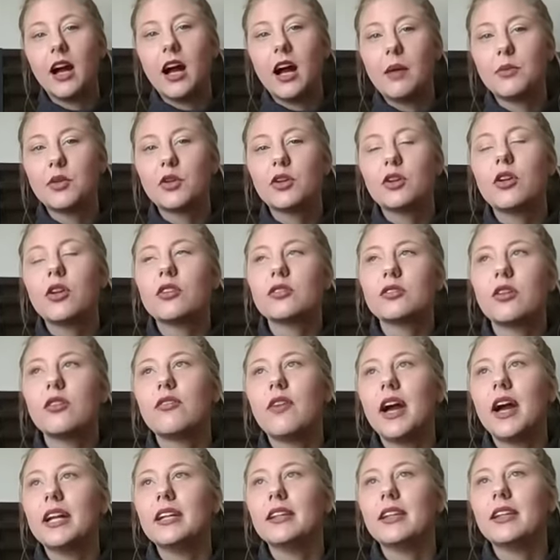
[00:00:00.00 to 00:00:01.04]
You can also
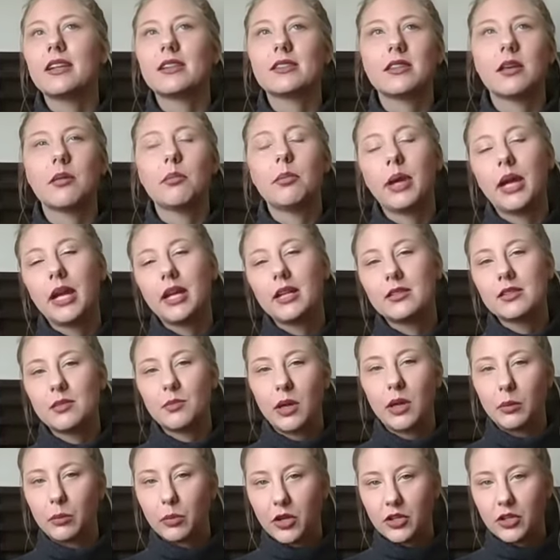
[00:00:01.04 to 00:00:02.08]
find some paints and
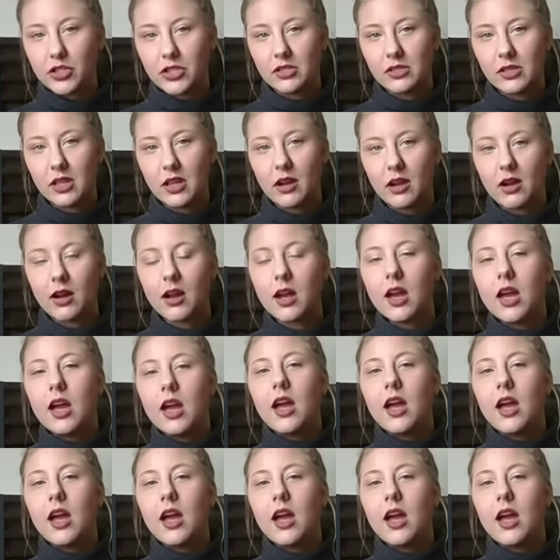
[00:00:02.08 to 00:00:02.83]
paintbrushes there.